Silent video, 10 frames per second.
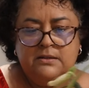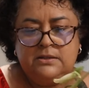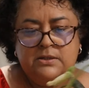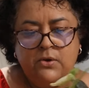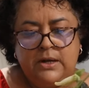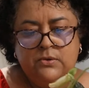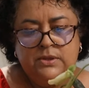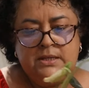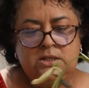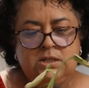so I
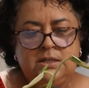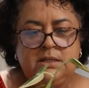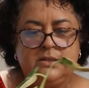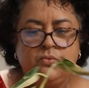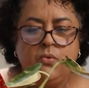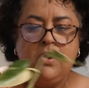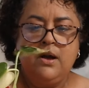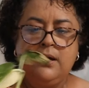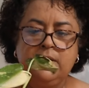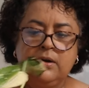don't think she needs
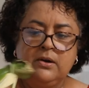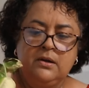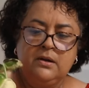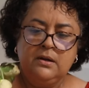water.